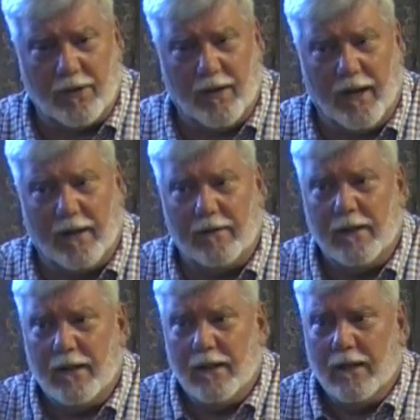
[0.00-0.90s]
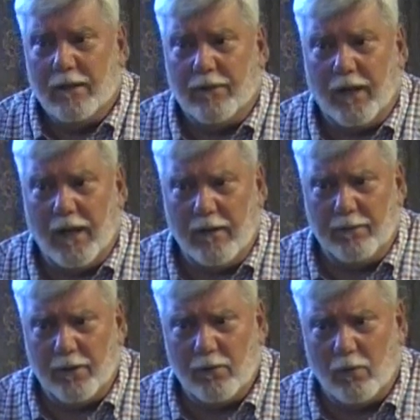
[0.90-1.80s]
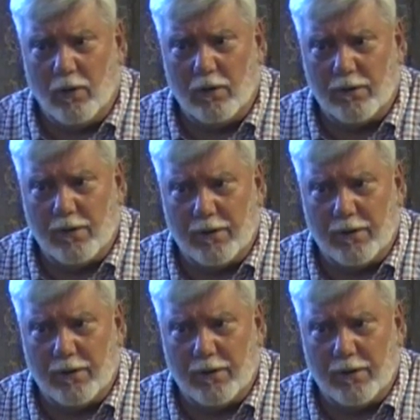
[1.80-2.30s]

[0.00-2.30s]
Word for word: Now, the Hebrew word